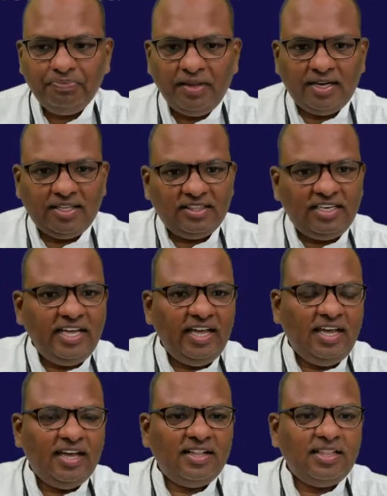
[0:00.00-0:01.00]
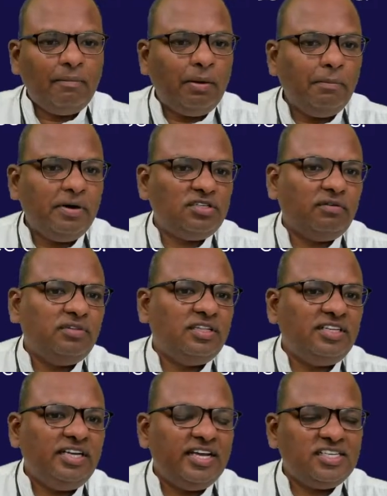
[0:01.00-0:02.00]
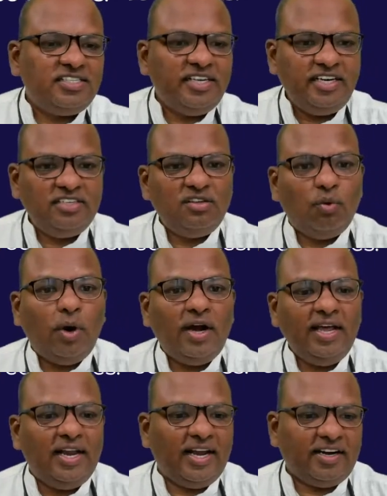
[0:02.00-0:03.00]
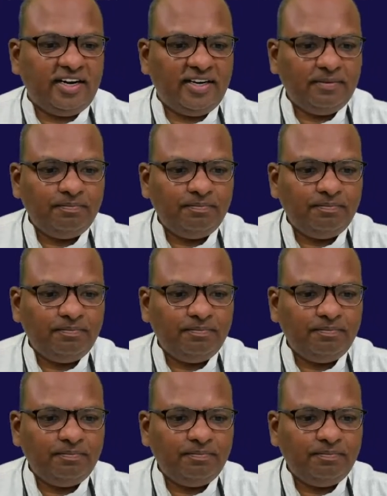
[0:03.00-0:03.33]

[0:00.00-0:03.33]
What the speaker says: and the members of the three estates were elected.